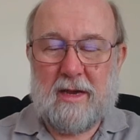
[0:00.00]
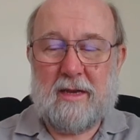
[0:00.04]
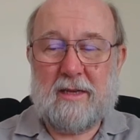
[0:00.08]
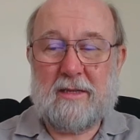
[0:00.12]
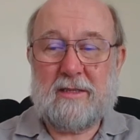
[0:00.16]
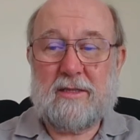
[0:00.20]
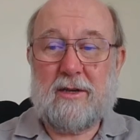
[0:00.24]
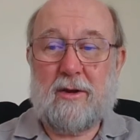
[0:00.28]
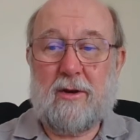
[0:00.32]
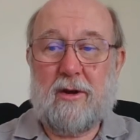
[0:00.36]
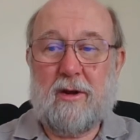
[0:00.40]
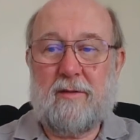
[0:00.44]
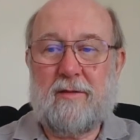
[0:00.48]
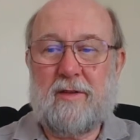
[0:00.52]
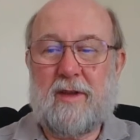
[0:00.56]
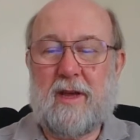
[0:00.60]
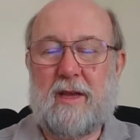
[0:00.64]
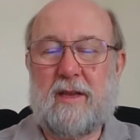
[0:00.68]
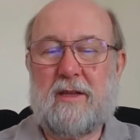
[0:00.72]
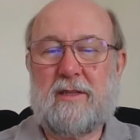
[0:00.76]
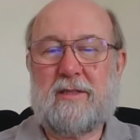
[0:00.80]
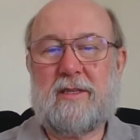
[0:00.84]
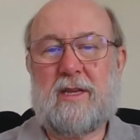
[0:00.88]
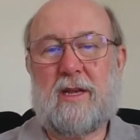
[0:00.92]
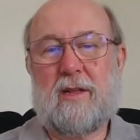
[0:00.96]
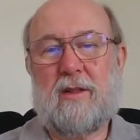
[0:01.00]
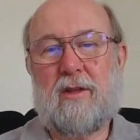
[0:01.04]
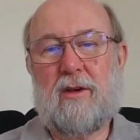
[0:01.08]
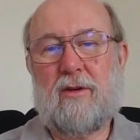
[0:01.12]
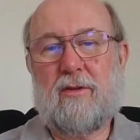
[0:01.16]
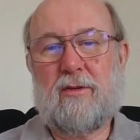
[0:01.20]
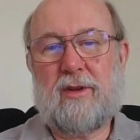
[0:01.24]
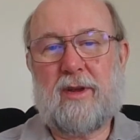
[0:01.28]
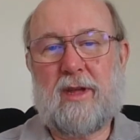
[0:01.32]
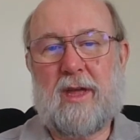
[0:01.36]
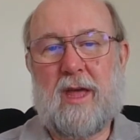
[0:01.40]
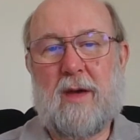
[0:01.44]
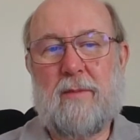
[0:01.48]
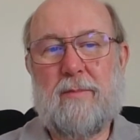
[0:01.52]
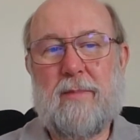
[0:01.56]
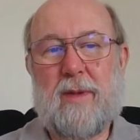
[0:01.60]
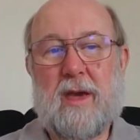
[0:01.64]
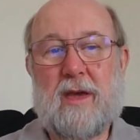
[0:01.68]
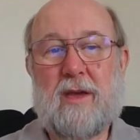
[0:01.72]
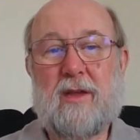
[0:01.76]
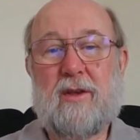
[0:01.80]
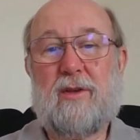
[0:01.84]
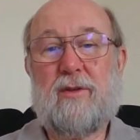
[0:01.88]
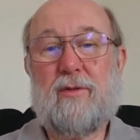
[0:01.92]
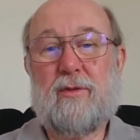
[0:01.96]
Sorry I've taken so long to come
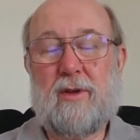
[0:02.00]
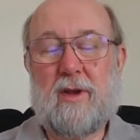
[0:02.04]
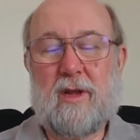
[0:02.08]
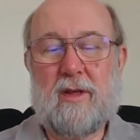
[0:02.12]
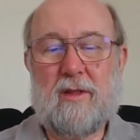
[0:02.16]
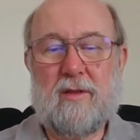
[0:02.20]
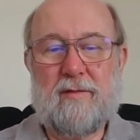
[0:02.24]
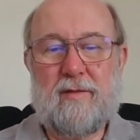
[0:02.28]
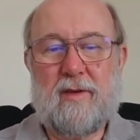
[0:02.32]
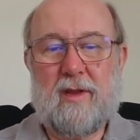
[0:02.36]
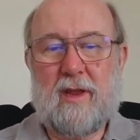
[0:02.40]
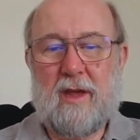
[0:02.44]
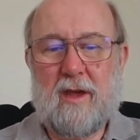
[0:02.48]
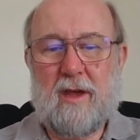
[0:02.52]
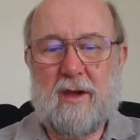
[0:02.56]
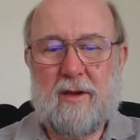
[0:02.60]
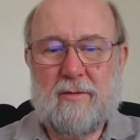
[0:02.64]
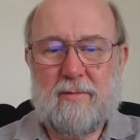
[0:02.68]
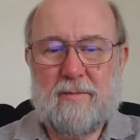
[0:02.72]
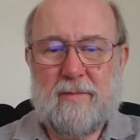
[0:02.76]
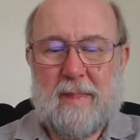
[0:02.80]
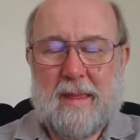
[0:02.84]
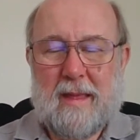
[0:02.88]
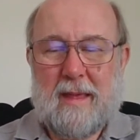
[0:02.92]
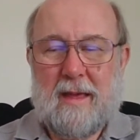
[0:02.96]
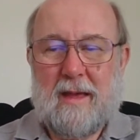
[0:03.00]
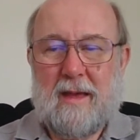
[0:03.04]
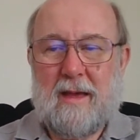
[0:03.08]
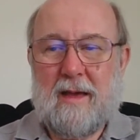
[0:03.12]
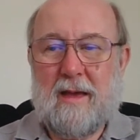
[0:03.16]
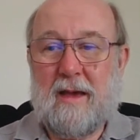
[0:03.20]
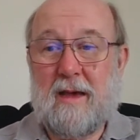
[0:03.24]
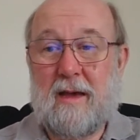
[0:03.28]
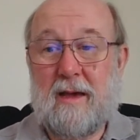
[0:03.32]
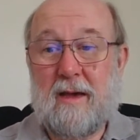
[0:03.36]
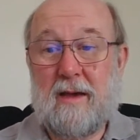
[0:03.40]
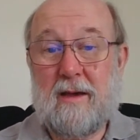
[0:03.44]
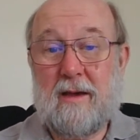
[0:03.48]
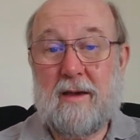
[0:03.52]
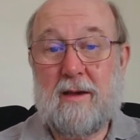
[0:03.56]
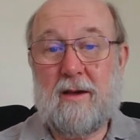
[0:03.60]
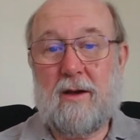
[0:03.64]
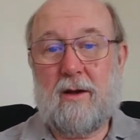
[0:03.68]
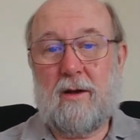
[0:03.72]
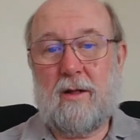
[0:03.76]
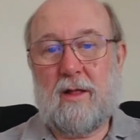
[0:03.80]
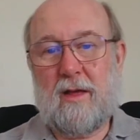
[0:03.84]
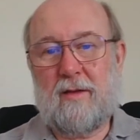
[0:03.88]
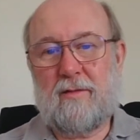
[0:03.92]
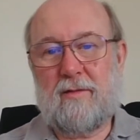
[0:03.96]
back and do another video.
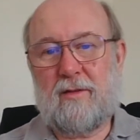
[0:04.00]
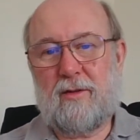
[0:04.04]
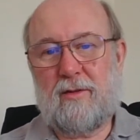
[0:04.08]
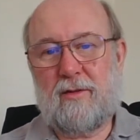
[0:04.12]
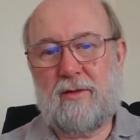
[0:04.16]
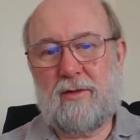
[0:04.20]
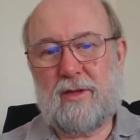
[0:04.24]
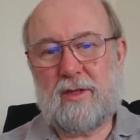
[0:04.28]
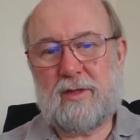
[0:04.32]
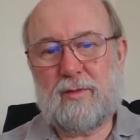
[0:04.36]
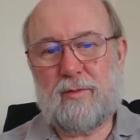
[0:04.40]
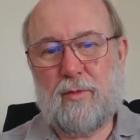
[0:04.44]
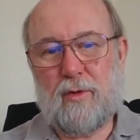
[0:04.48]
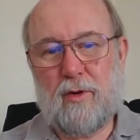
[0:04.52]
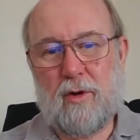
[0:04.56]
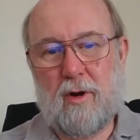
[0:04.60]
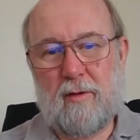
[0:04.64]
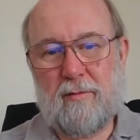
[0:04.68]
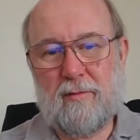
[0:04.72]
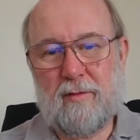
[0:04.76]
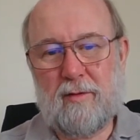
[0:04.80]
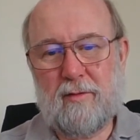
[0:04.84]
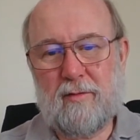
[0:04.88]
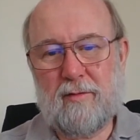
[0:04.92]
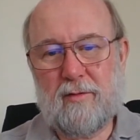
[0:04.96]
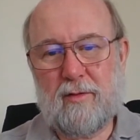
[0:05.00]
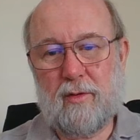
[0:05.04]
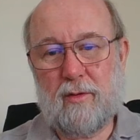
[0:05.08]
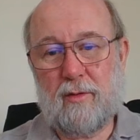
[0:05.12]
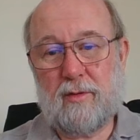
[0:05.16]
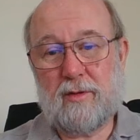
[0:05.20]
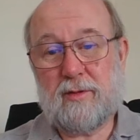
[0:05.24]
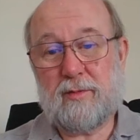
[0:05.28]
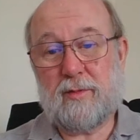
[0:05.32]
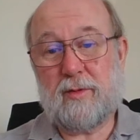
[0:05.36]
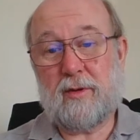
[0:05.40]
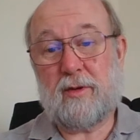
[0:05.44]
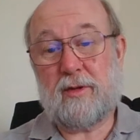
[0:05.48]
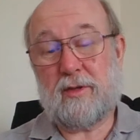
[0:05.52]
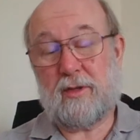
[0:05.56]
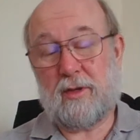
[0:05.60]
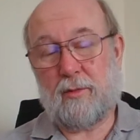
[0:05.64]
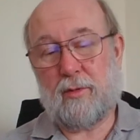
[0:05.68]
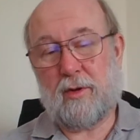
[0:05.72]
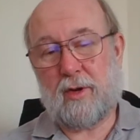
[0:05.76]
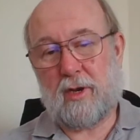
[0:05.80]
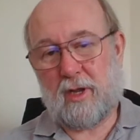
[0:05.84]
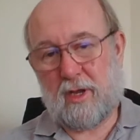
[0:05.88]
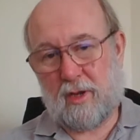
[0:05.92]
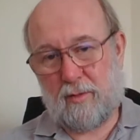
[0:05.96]
I'll have to do this more often, of course, because I
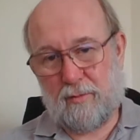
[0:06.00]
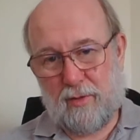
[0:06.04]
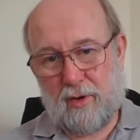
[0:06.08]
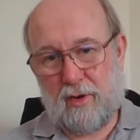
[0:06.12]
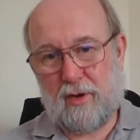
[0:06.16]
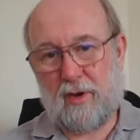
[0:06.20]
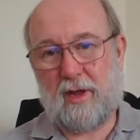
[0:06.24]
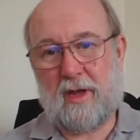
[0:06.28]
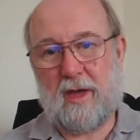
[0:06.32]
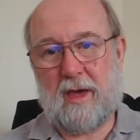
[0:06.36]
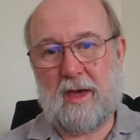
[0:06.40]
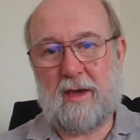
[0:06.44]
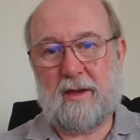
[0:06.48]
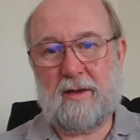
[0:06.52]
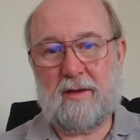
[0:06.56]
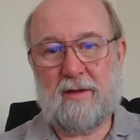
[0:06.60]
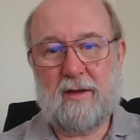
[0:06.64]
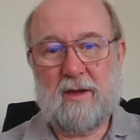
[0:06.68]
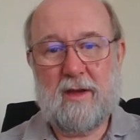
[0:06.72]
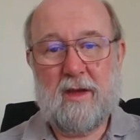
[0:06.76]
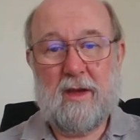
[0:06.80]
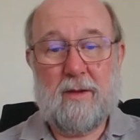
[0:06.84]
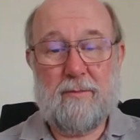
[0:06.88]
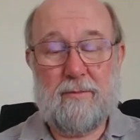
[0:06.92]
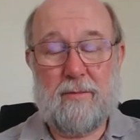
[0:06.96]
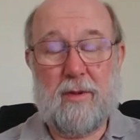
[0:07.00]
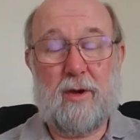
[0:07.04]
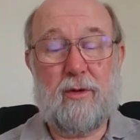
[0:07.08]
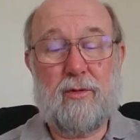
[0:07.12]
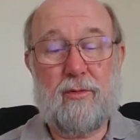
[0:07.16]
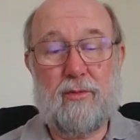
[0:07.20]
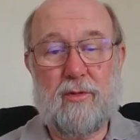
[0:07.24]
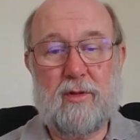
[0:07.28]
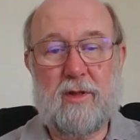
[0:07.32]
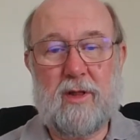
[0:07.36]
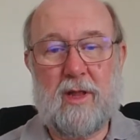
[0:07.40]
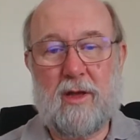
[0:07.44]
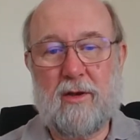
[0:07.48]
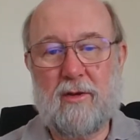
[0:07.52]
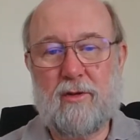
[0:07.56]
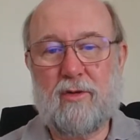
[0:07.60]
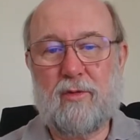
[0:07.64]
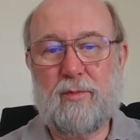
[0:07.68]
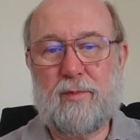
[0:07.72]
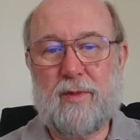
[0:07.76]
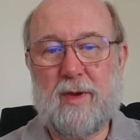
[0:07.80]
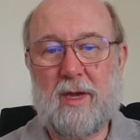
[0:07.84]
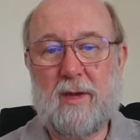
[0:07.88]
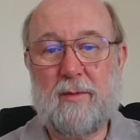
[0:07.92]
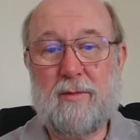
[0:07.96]
want to communicate both with local
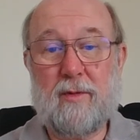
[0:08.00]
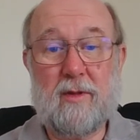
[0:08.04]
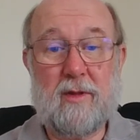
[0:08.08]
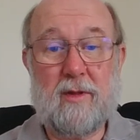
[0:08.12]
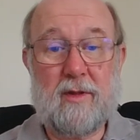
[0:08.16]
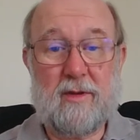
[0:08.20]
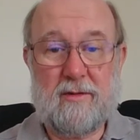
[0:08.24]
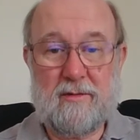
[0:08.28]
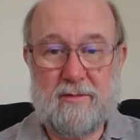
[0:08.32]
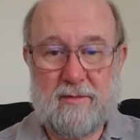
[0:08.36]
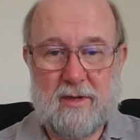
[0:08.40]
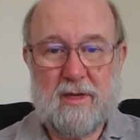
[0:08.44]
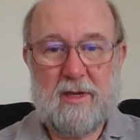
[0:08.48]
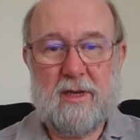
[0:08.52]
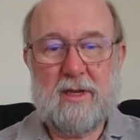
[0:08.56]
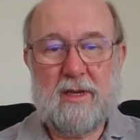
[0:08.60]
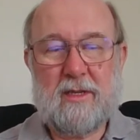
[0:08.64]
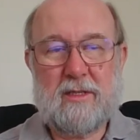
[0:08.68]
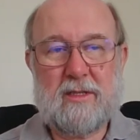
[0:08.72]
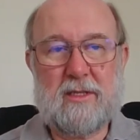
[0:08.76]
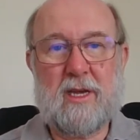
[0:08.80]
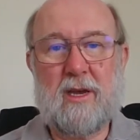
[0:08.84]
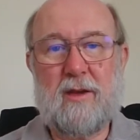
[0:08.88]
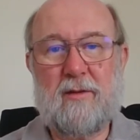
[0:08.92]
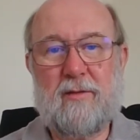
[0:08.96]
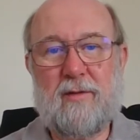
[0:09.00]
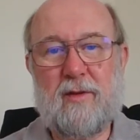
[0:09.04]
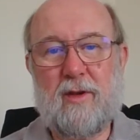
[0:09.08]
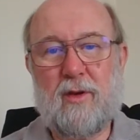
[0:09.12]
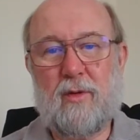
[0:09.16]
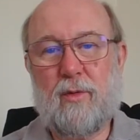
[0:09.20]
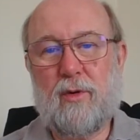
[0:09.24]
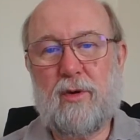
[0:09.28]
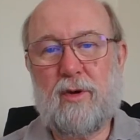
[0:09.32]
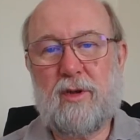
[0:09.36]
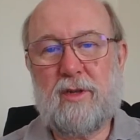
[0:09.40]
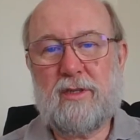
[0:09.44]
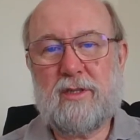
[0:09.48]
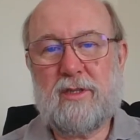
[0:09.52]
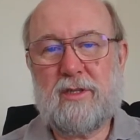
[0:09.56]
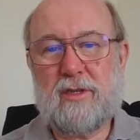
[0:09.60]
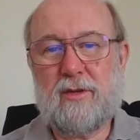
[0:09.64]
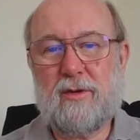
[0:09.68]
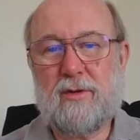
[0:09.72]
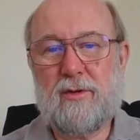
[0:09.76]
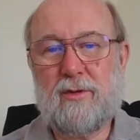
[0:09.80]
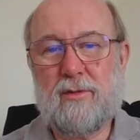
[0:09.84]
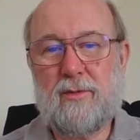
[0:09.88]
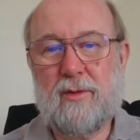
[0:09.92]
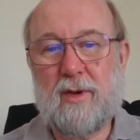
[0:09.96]
people and say a few words
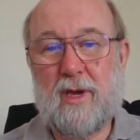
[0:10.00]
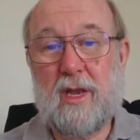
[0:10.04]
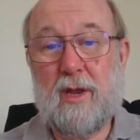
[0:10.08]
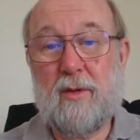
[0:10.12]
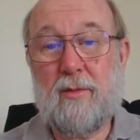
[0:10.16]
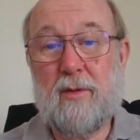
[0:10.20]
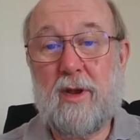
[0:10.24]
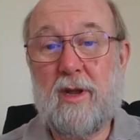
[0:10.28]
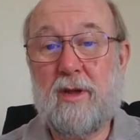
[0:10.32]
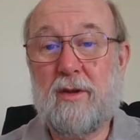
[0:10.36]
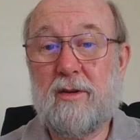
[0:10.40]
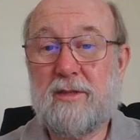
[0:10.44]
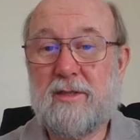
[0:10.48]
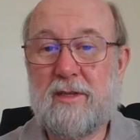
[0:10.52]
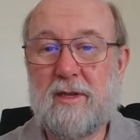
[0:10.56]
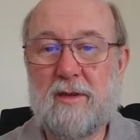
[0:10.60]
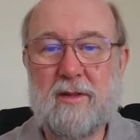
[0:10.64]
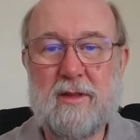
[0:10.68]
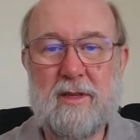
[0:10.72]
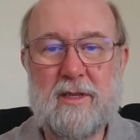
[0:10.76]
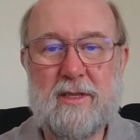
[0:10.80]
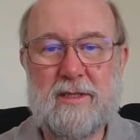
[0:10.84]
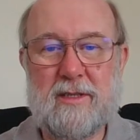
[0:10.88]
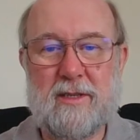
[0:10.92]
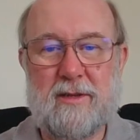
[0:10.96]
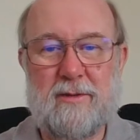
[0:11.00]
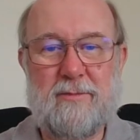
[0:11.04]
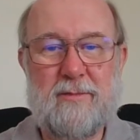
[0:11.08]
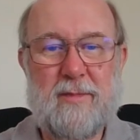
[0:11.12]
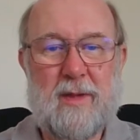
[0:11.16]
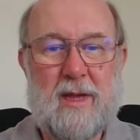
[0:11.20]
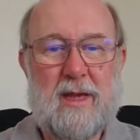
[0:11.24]
to anyone else that will listen